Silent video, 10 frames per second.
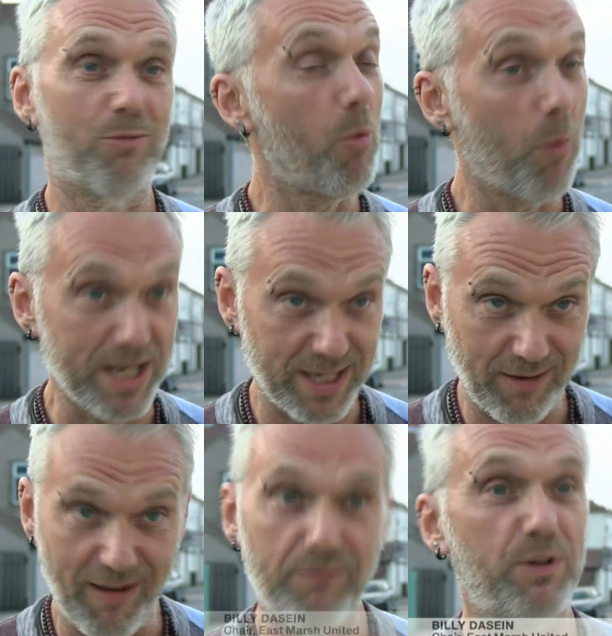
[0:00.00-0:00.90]
and we went
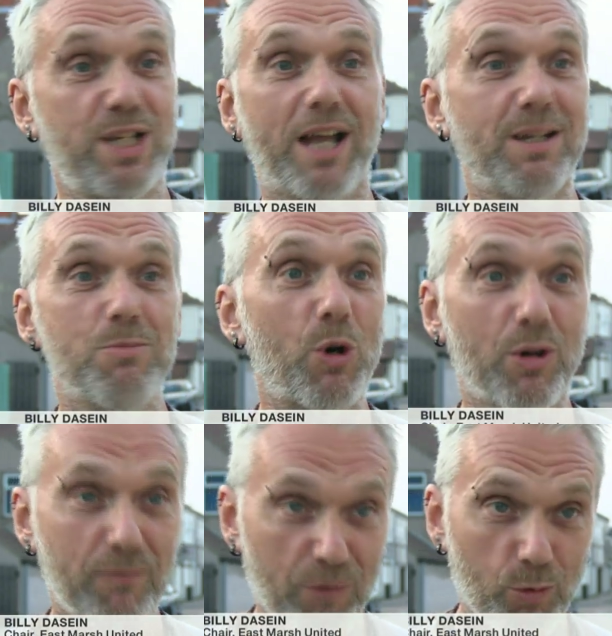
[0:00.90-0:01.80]
out every Saturday
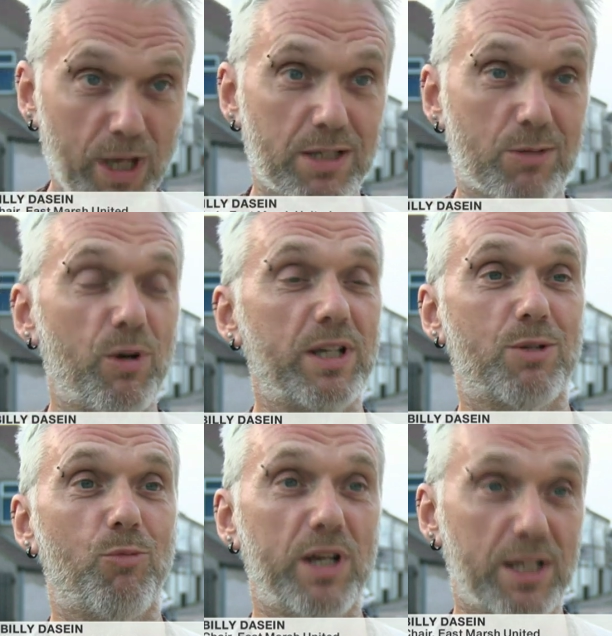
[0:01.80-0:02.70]
morning for weeks and weeks
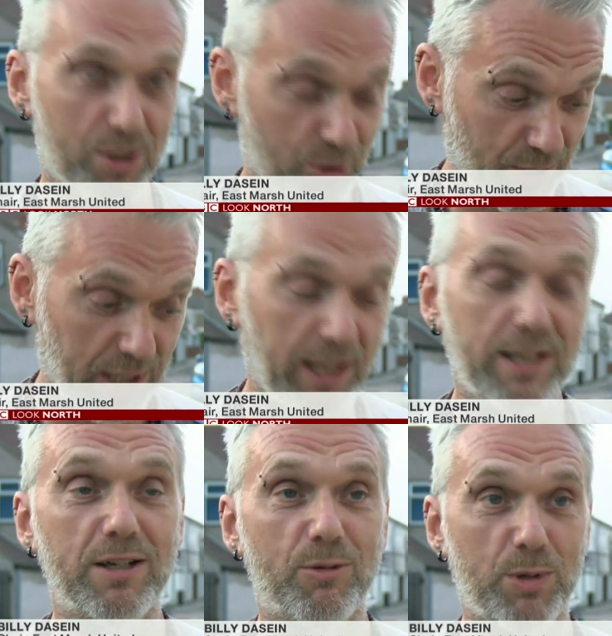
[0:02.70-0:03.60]
and weeks just
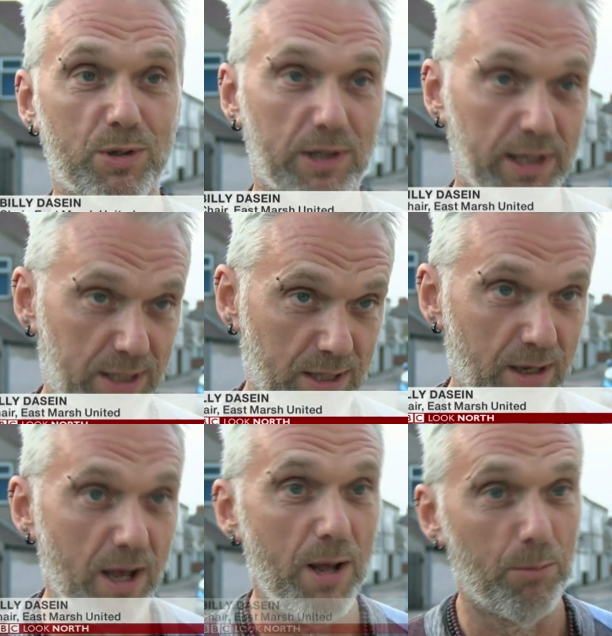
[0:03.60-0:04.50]
cleaning up all the
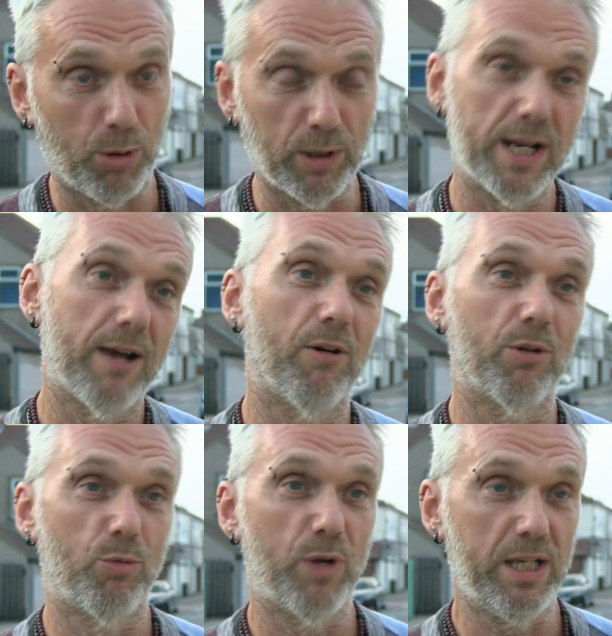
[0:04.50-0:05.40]
litter, pulling out
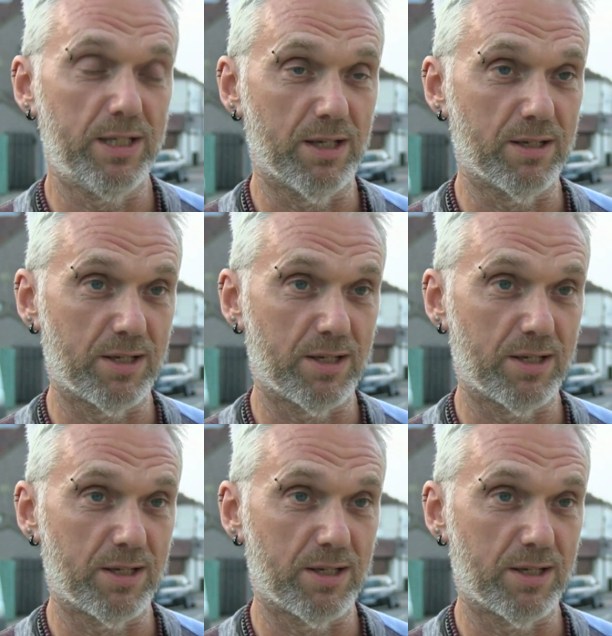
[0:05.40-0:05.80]
all the weeds and